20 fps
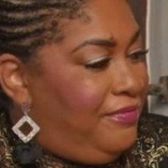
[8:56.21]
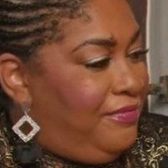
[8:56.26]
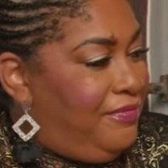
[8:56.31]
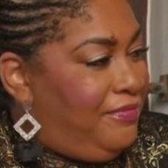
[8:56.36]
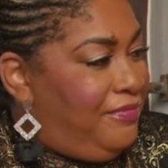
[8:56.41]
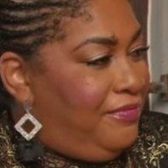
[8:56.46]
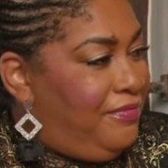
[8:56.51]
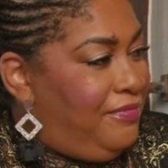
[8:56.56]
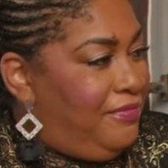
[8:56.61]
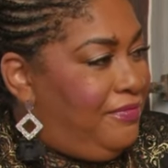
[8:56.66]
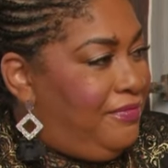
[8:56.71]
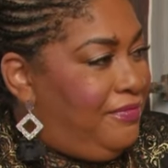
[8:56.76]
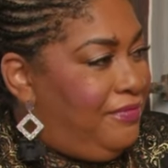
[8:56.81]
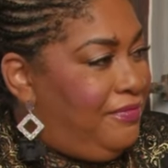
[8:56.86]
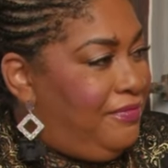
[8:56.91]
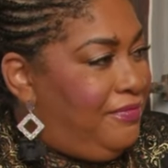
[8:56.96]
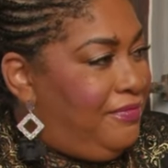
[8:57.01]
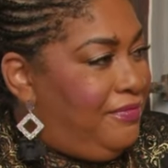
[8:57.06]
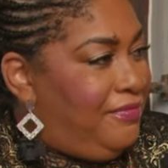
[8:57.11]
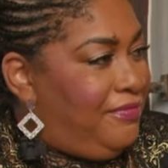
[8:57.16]

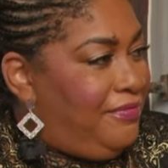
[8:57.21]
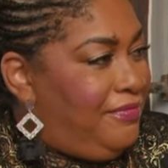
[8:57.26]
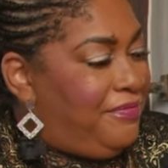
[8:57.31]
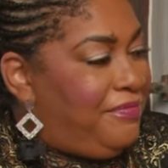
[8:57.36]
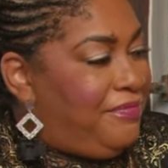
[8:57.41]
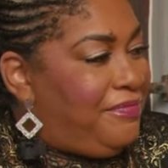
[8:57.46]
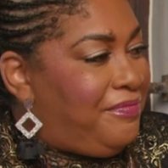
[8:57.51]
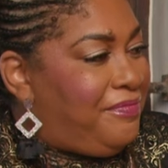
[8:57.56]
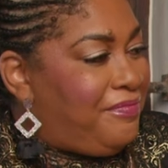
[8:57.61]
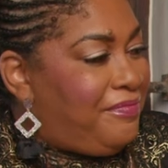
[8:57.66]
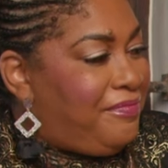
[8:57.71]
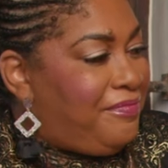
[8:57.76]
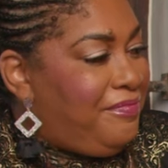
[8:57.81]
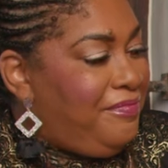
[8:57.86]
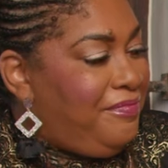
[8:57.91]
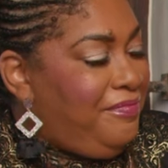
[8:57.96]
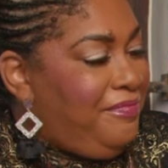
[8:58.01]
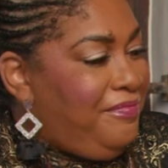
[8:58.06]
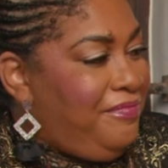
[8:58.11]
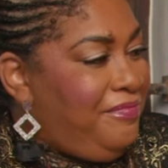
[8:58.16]

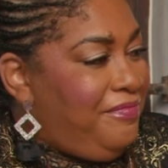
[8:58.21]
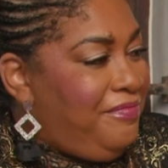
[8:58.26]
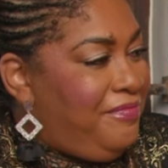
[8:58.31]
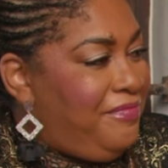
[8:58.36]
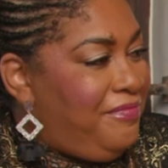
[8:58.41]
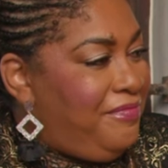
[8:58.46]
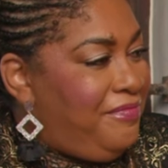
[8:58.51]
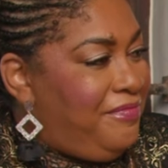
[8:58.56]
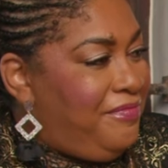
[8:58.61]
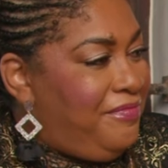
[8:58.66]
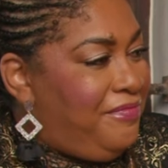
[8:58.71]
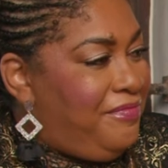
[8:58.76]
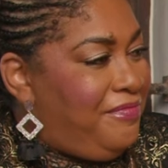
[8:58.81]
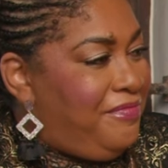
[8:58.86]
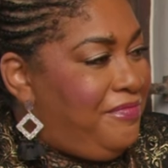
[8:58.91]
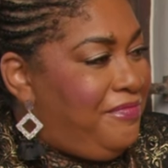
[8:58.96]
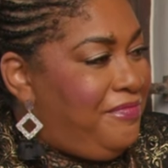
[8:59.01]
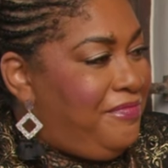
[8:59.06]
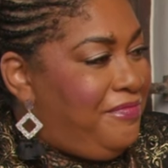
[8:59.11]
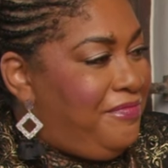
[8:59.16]

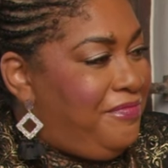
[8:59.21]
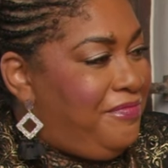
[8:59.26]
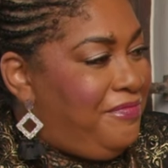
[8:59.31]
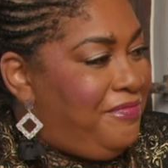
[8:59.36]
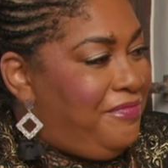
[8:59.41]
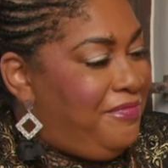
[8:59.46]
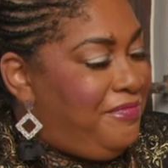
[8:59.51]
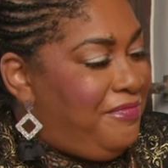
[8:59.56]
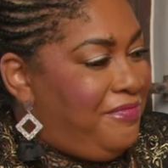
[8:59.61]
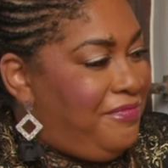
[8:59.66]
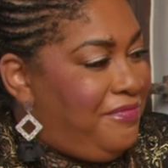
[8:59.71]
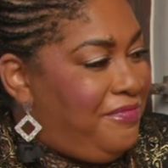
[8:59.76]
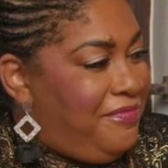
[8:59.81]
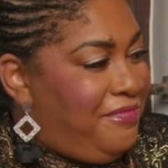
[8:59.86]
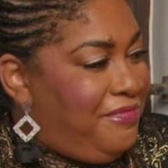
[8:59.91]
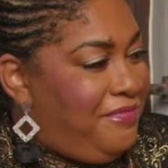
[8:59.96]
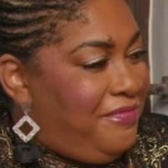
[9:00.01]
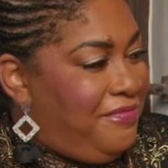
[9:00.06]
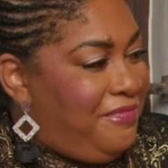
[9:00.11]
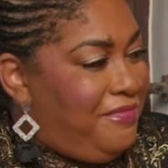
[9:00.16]

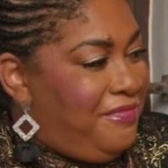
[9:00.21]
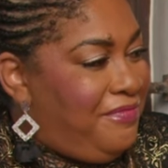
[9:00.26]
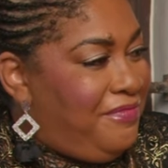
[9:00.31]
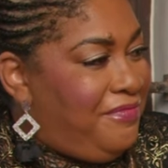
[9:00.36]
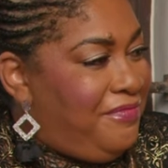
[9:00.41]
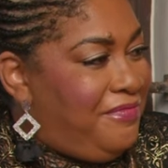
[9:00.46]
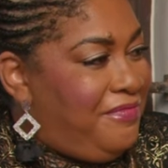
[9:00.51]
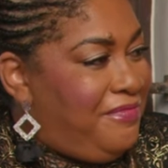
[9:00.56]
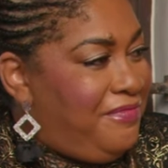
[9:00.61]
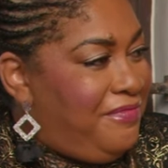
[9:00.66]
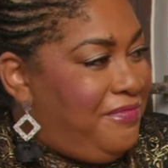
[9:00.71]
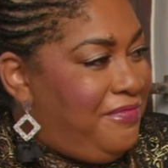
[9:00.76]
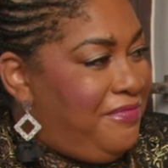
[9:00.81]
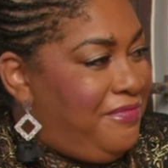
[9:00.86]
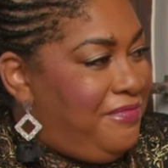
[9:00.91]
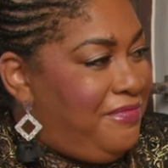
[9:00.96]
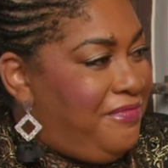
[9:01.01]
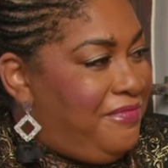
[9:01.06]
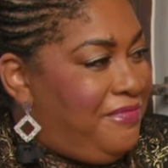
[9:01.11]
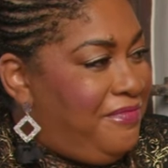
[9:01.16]

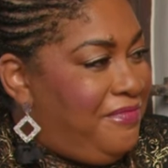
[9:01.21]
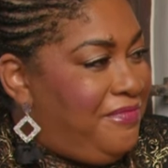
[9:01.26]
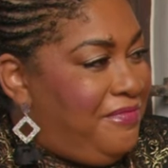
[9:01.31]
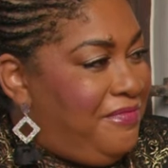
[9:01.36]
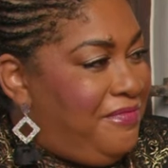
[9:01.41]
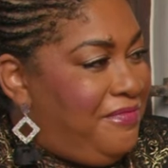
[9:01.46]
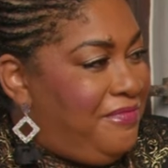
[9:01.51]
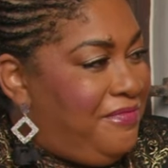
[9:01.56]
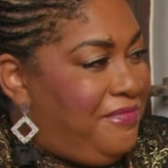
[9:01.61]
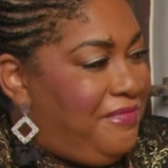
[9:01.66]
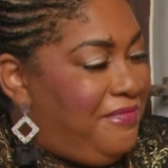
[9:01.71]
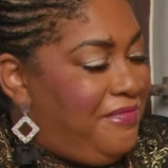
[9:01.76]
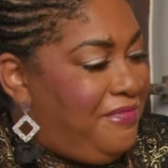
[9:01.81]
No words are spoken by the person on screen.